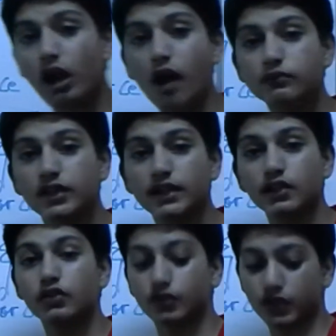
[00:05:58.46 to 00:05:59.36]
the object
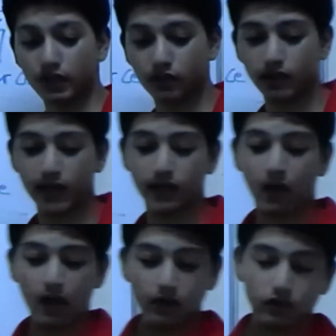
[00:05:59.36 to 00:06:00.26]
into a circle and
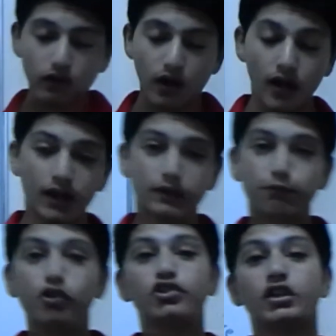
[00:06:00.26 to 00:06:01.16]
to, uh, it's
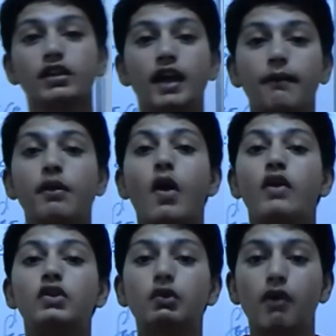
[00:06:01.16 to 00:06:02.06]
pushing them
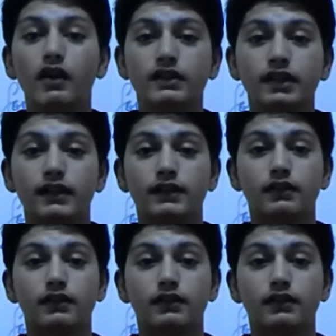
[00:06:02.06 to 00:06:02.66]
towards the